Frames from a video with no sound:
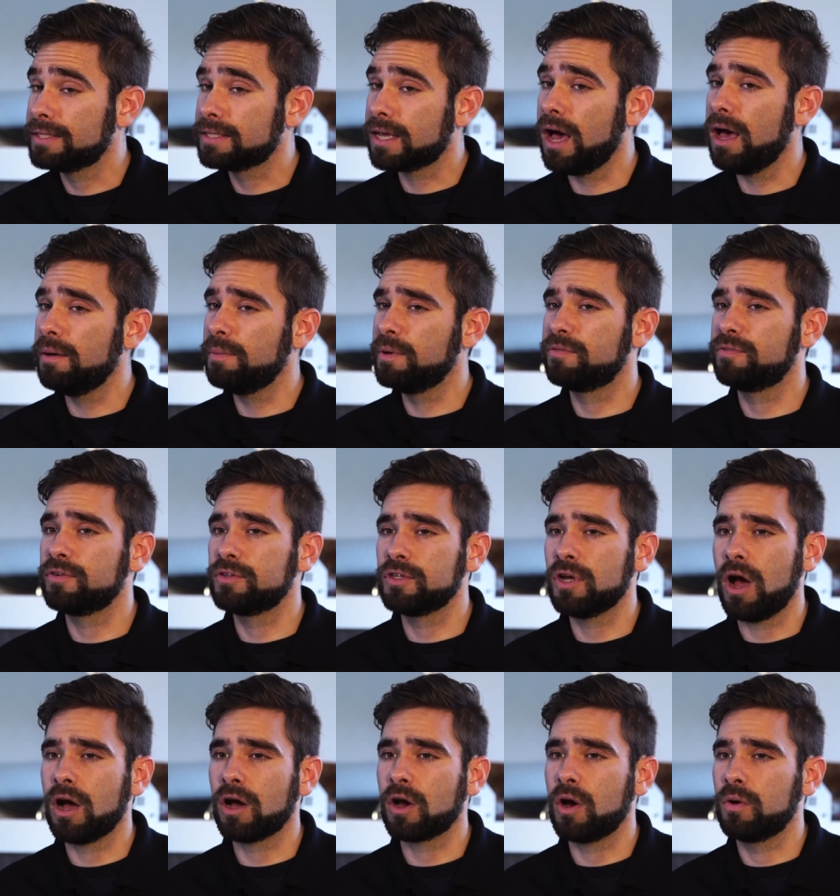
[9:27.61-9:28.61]
It's common for
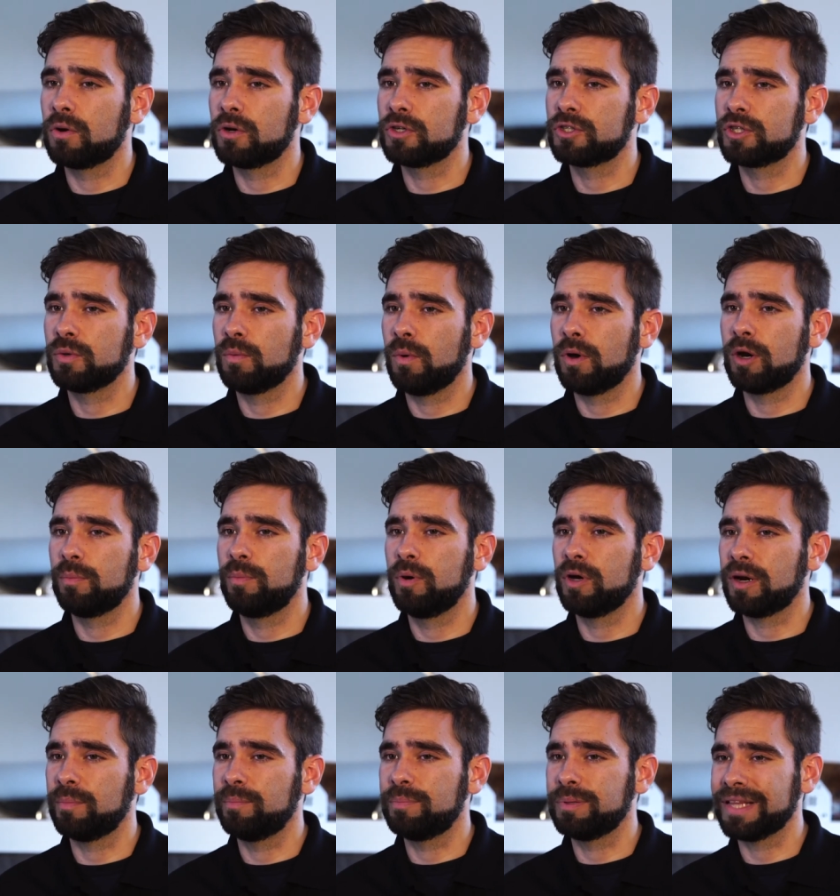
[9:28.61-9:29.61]
dog owners to want to
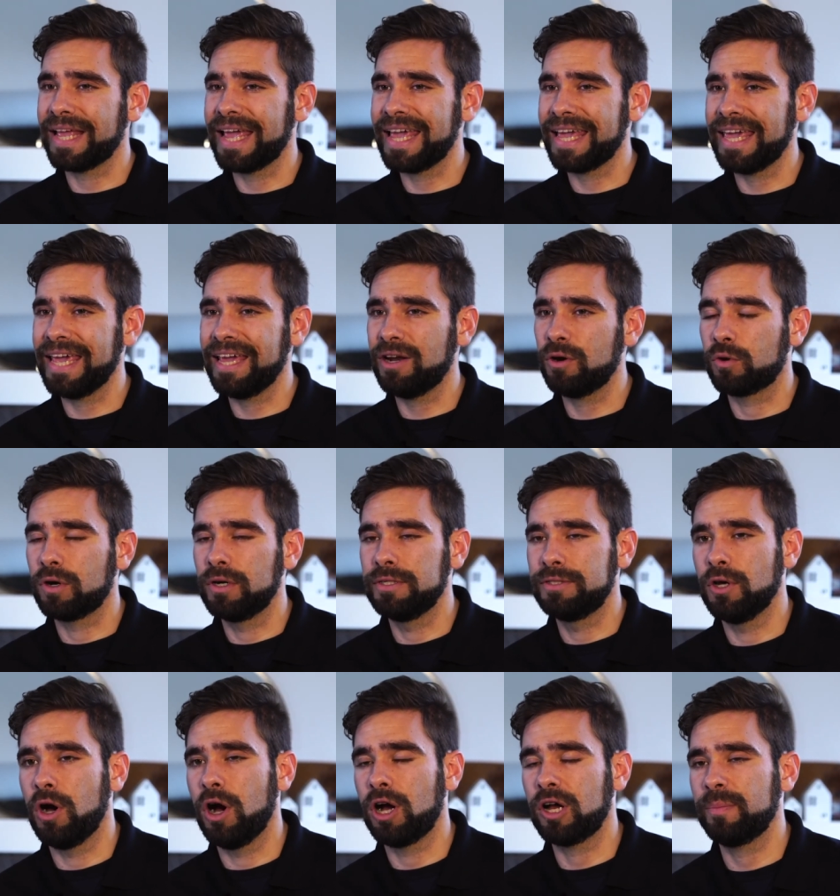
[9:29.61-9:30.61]
put a blanket or a
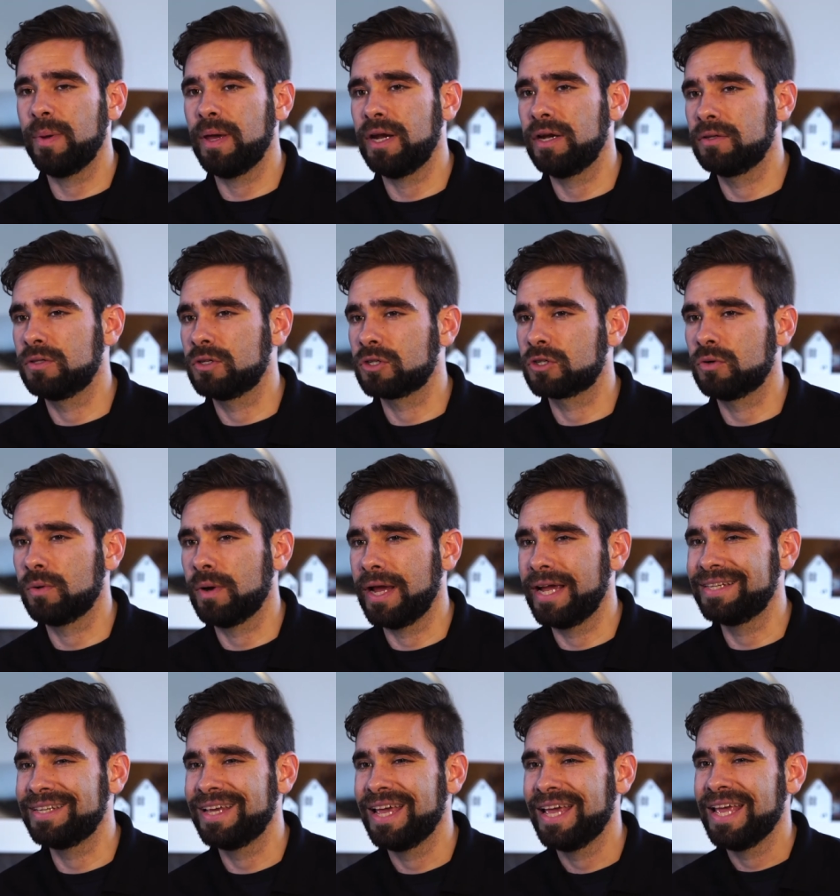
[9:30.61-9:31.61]
dog bed in their
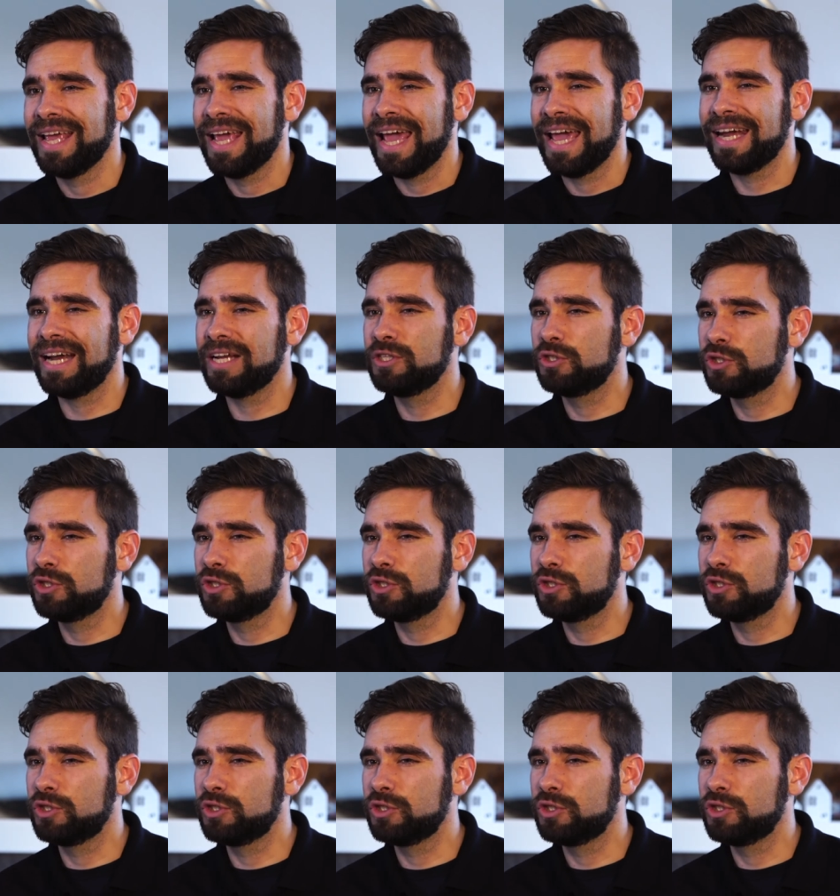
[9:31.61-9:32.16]
crate, and I